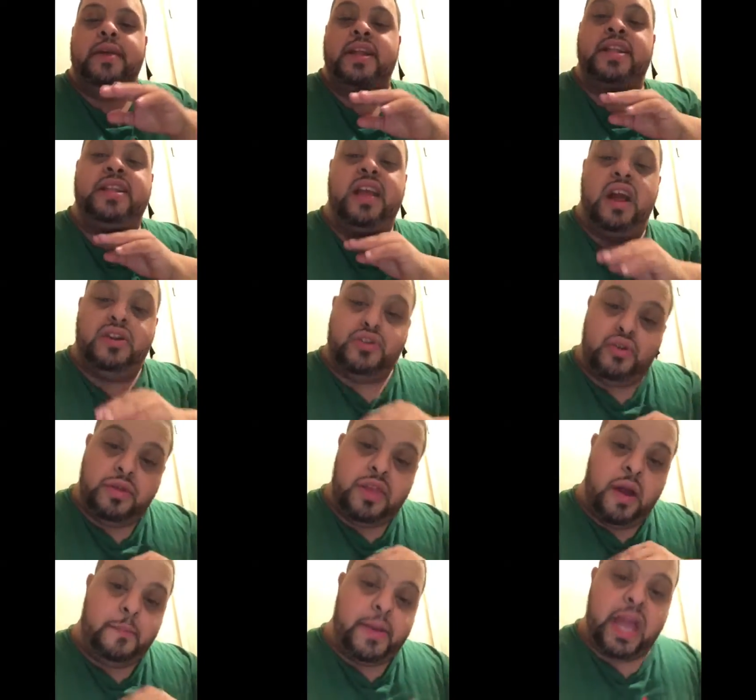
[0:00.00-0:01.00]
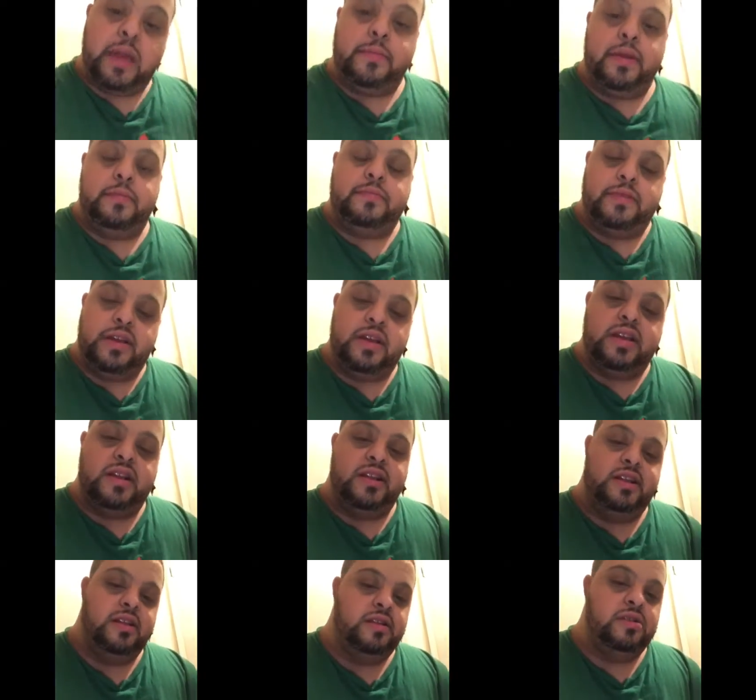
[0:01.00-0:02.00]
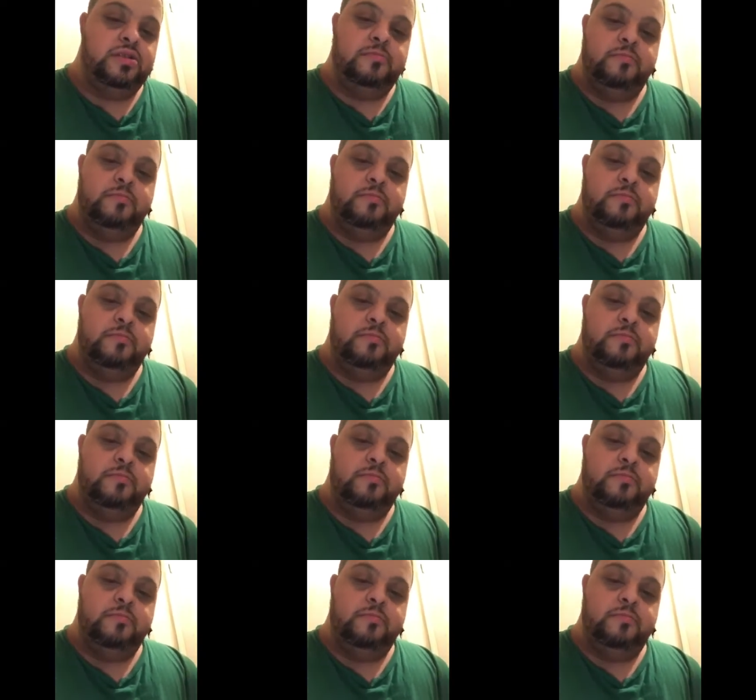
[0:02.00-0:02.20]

sent to the baby, please.